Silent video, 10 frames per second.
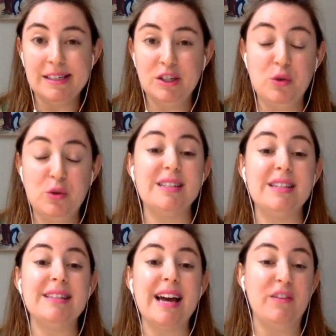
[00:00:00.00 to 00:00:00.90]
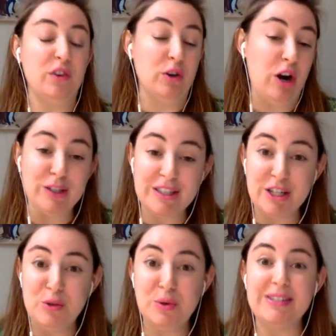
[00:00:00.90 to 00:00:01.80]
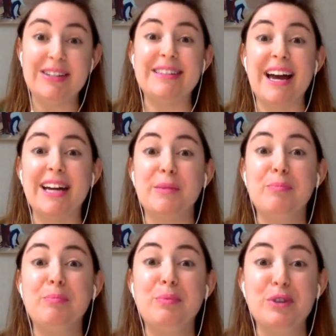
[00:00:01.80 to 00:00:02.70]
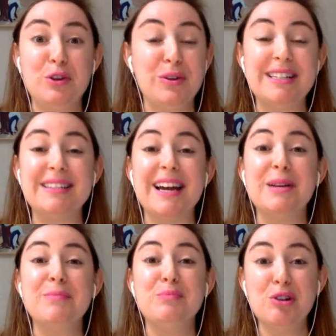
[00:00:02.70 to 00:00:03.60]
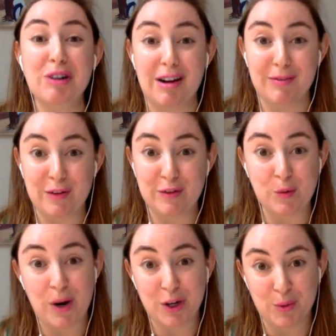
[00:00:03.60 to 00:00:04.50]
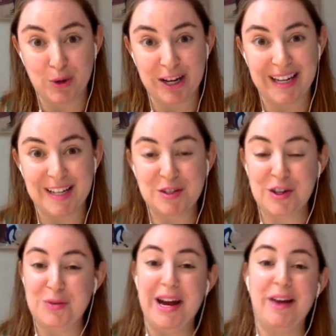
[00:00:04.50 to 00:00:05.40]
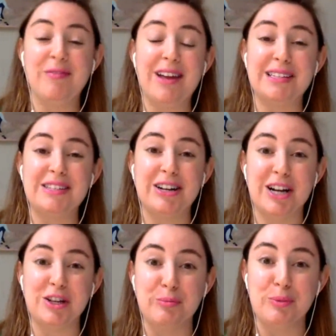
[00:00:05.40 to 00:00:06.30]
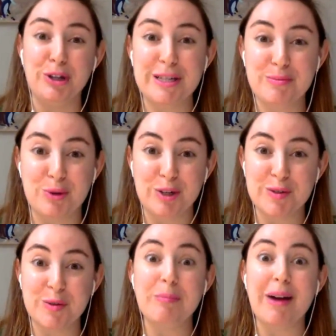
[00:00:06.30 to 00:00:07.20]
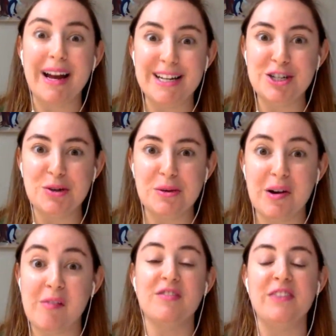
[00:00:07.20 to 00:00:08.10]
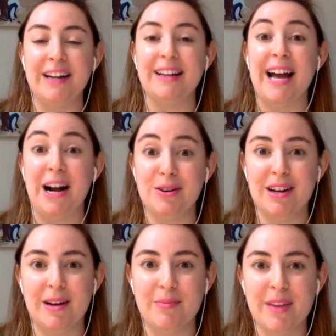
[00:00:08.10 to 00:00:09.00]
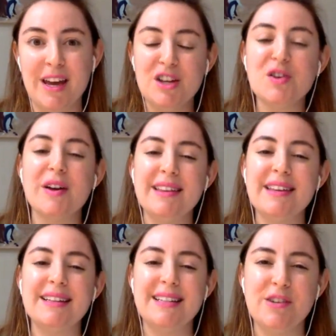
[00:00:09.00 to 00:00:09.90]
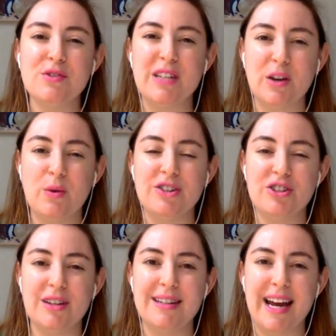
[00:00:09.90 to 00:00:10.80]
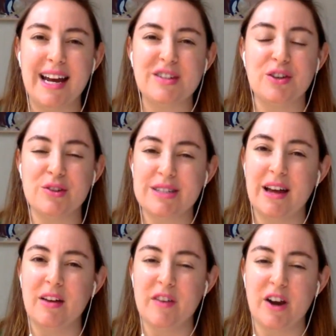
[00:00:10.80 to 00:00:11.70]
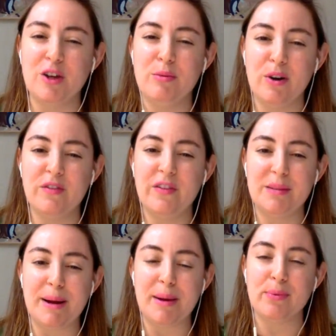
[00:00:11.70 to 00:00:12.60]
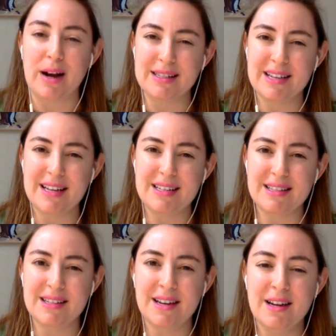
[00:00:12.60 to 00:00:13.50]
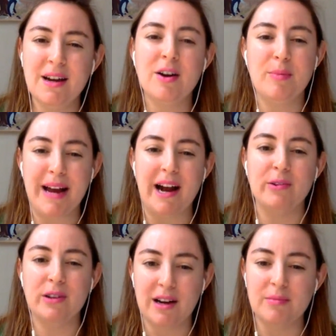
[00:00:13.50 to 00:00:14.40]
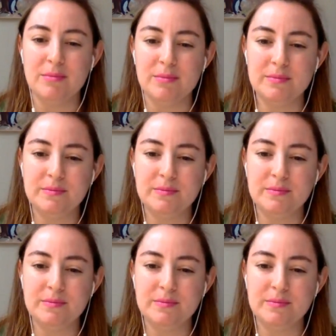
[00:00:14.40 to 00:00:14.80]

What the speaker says: You could design, if you're artsy, you could design a book cover for what you're working on so that you have that stuck on your bulletin board to remind you of the final outcome. So I think that's an interesting question to ask yourself. Are you motivated by process or by outcome?